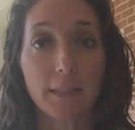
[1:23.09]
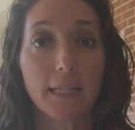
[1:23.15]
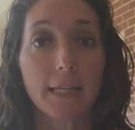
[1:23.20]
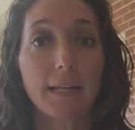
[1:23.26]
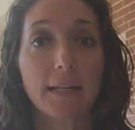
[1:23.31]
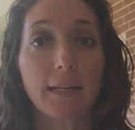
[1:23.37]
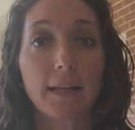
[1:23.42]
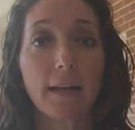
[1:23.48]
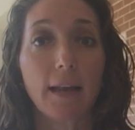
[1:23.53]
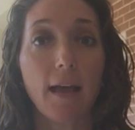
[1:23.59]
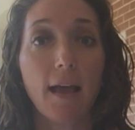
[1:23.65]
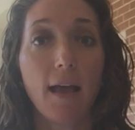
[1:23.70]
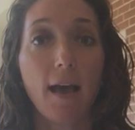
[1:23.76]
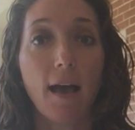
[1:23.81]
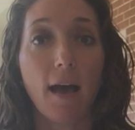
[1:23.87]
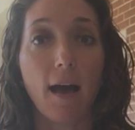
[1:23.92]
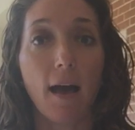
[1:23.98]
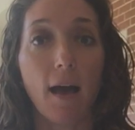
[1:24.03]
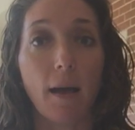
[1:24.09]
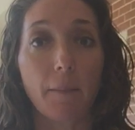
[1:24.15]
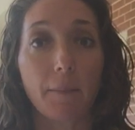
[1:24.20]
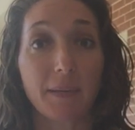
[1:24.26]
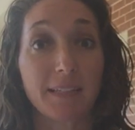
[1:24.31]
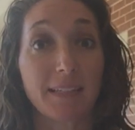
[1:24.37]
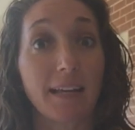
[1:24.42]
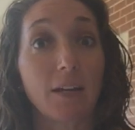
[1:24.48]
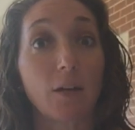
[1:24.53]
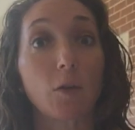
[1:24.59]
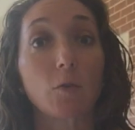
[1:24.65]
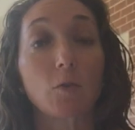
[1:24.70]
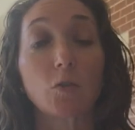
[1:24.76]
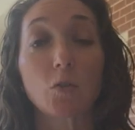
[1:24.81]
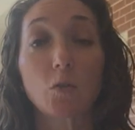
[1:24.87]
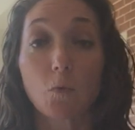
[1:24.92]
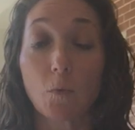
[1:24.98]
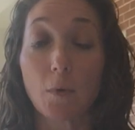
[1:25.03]
eating, because I'd heard
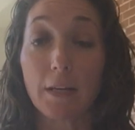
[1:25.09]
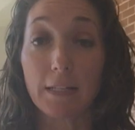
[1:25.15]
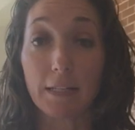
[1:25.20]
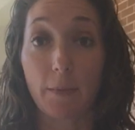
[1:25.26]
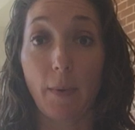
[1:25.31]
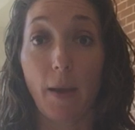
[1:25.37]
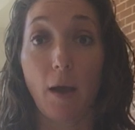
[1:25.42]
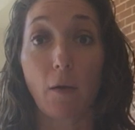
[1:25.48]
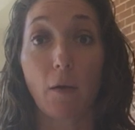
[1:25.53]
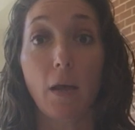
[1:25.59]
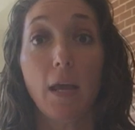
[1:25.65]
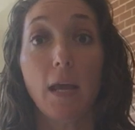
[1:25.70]
stories about,